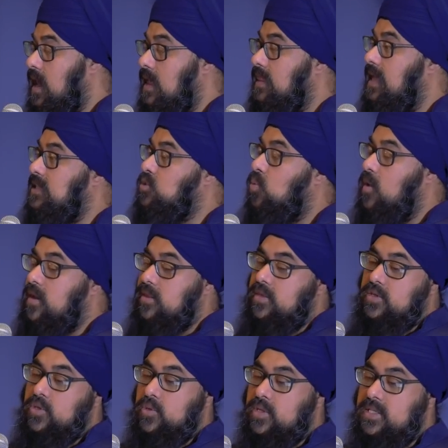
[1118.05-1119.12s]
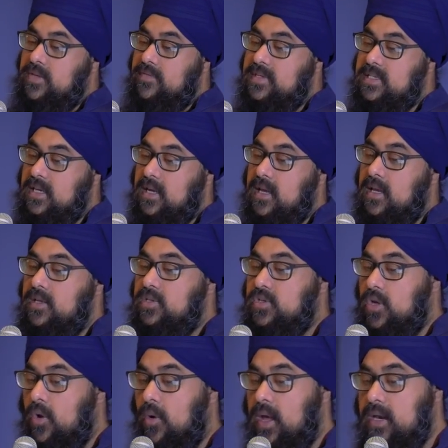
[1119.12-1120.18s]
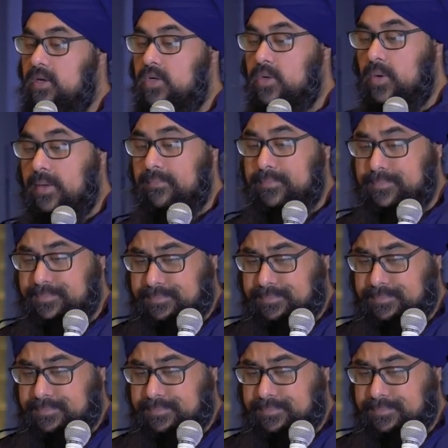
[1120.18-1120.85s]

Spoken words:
And that's one of the duties of a Sikh, is to go ahead and do it.